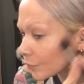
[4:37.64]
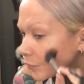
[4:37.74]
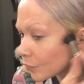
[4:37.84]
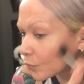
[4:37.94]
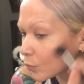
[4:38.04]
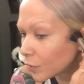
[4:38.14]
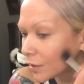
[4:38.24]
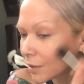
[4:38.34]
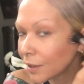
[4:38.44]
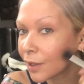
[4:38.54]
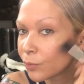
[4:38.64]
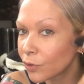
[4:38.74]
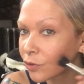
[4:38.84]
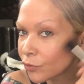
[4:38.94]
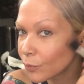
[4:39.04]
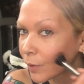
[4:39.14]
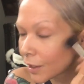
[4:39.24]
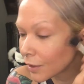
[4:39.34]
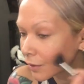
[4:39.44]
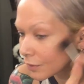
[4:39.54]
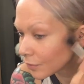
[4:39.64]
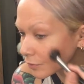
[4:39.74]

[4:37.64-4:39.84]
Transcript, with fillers: This is the one eighty-eight brush from MAC.